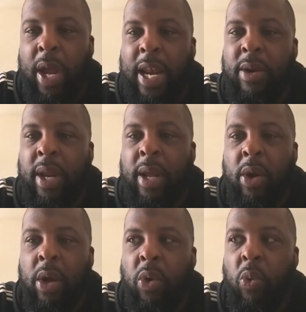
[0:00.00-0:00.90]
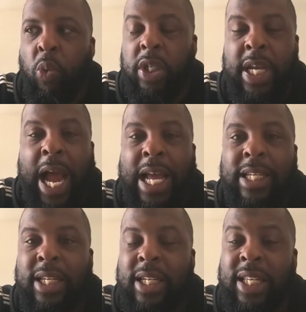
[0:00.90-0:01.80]
And
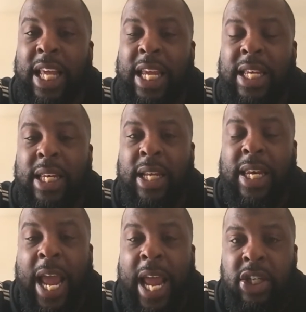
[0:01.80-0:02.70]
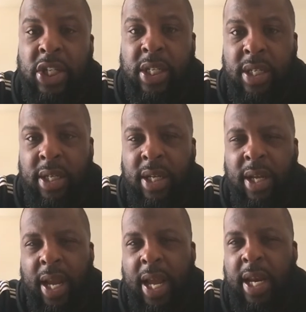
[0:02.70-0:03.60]
Wisconsin is leading the nation
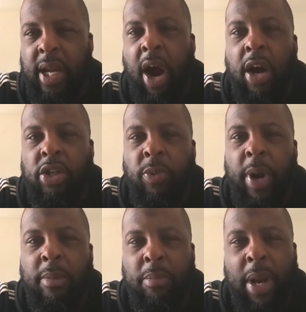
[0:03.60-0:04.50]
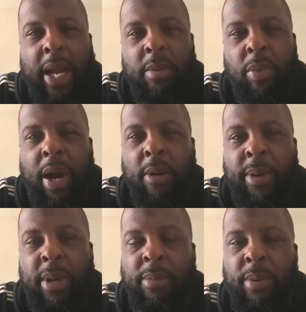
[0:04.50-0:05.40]
in incarcerating Black and brown
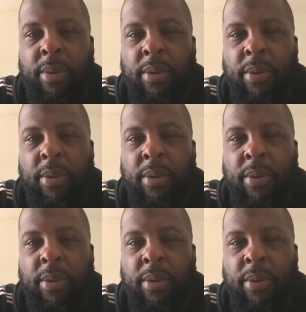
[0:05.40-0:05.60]
people.